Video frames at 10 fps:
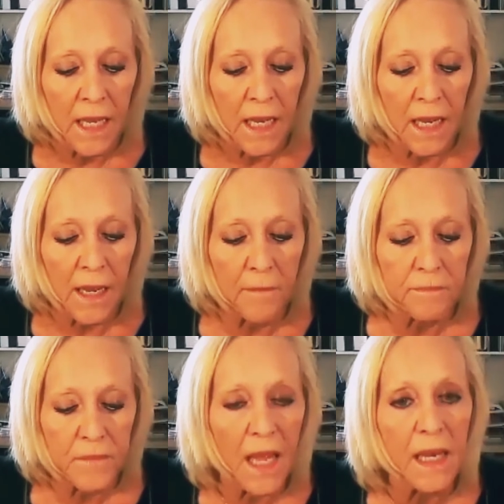
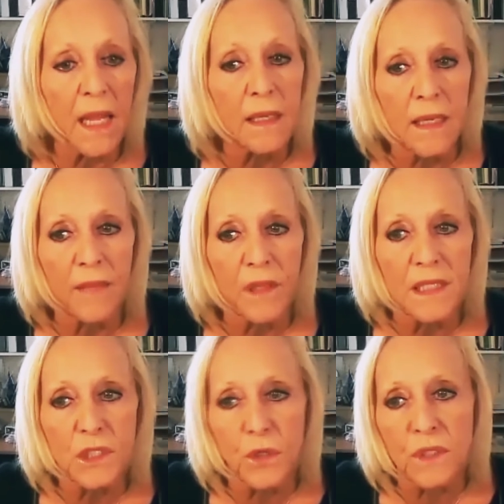Um, and, and, and, the
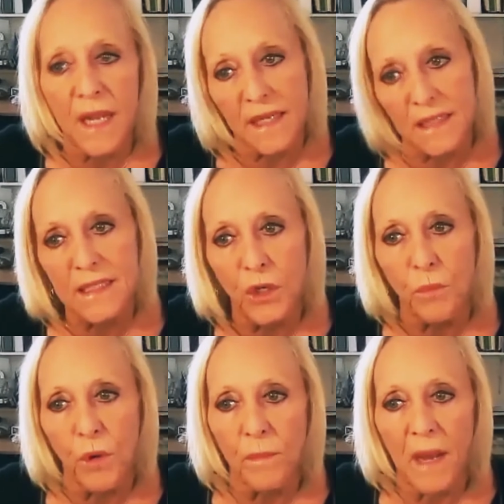list goes on. I can tell you
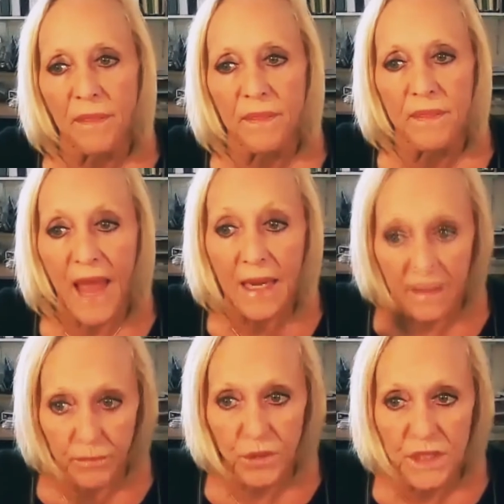more about
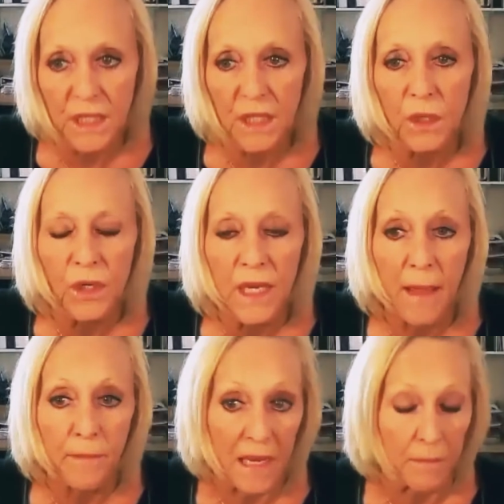that particular
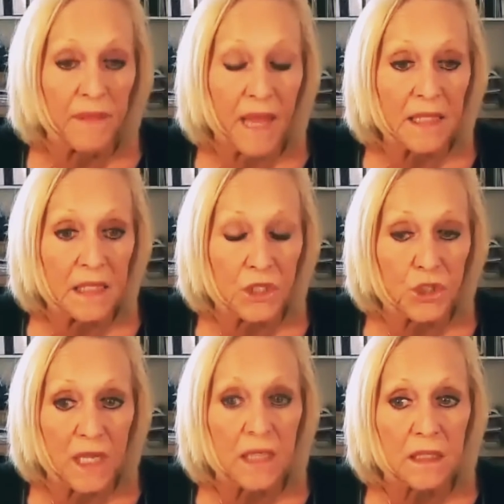campaign, but that's the
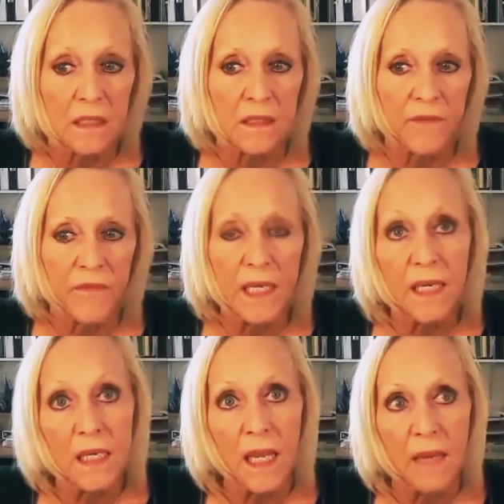genesis of it.
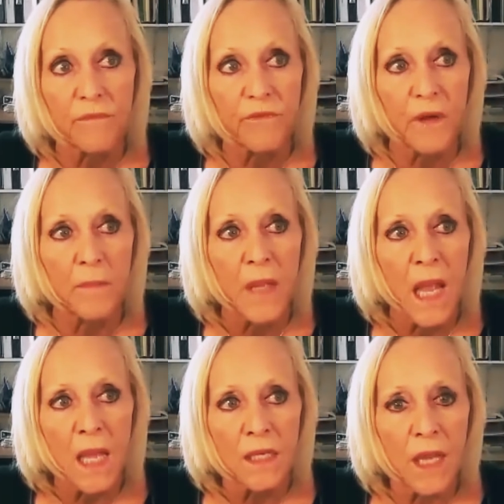And it came from
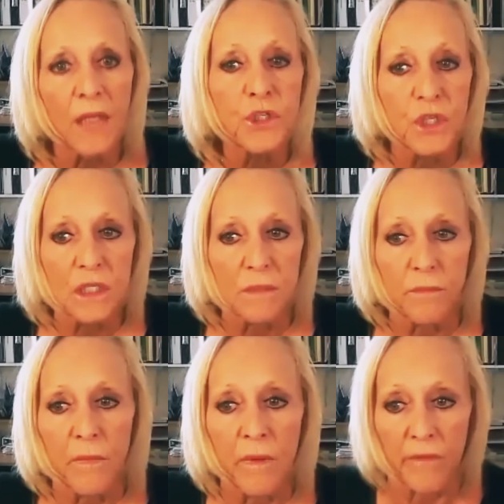not just
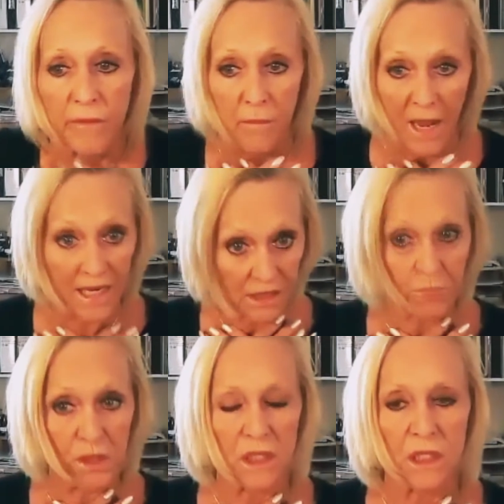my
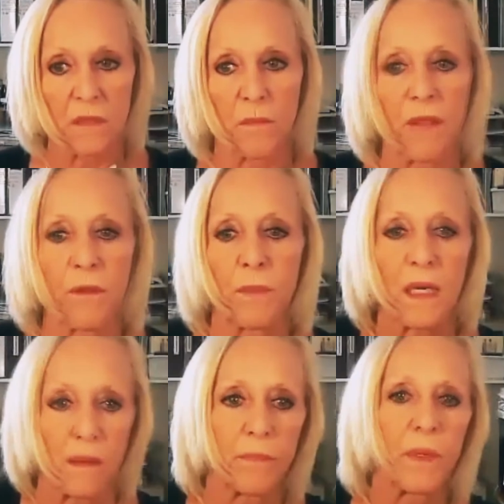experience as a mother,
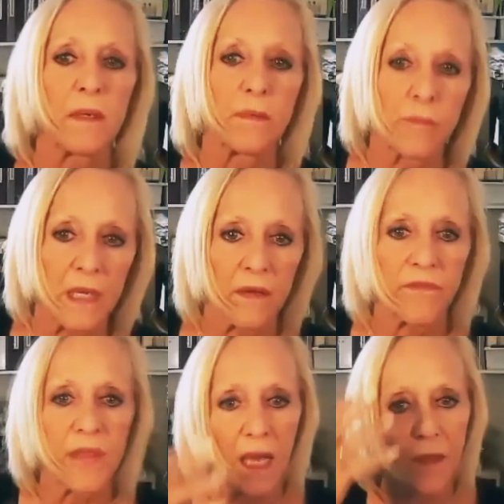but but many
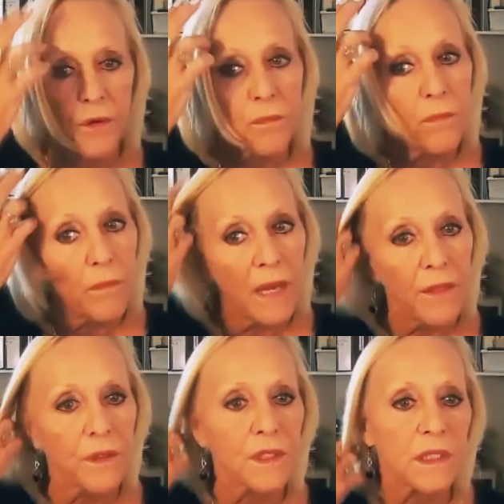of the other
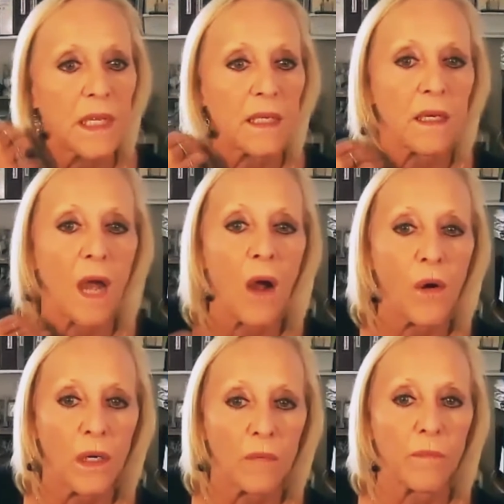mothers in
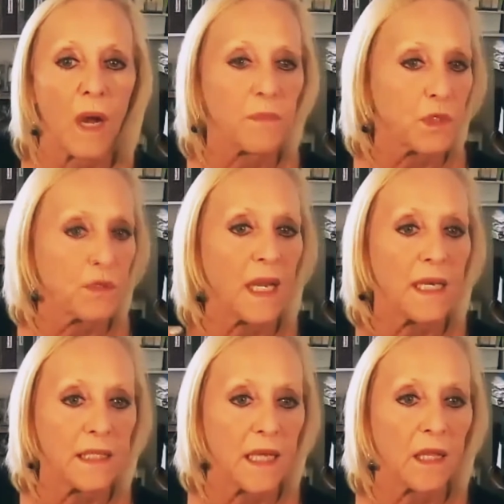our Moms
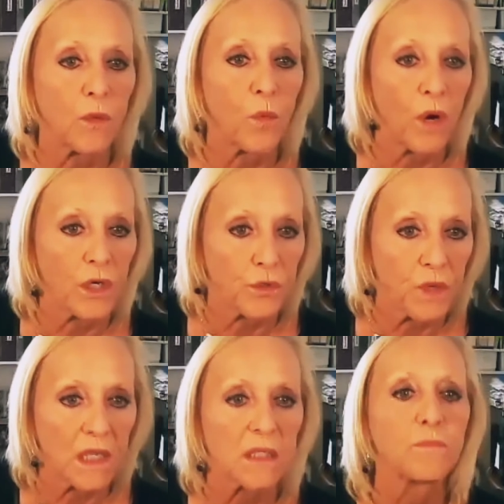United to End the War on
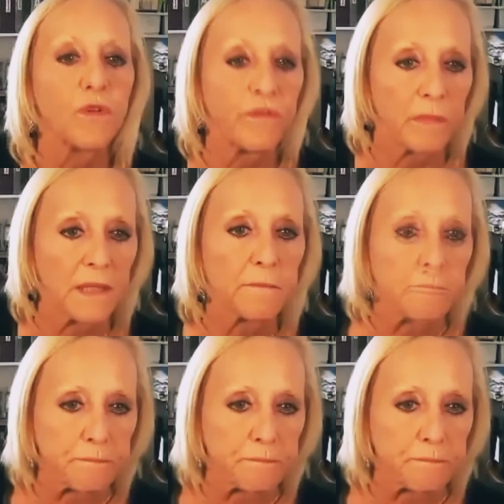Drugs movement.